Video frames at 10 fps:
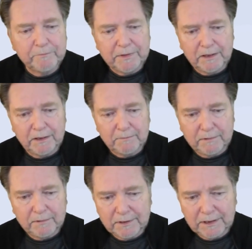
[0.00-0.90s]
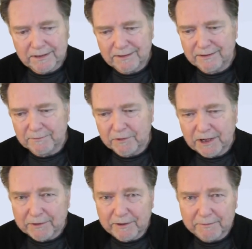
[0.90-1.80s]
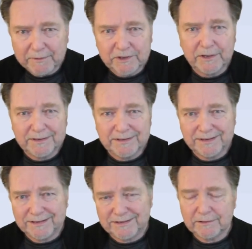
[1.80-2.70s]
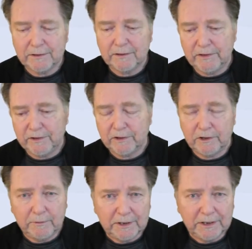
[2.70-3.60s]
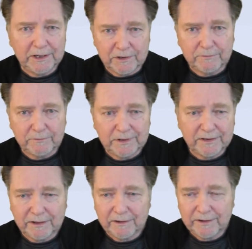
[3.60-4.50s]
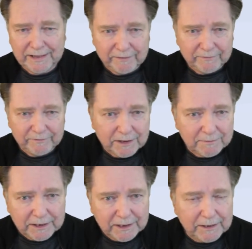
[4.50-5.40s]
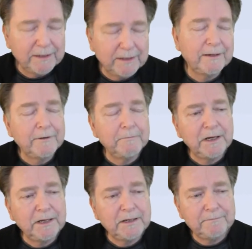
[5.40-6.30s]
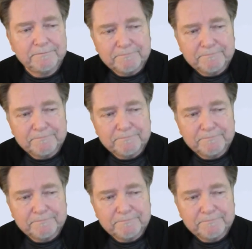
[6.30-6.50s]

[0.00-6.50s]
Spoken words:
Not their primary mission isn't necessarily the accumulation of wealth. They already have a lot of money, but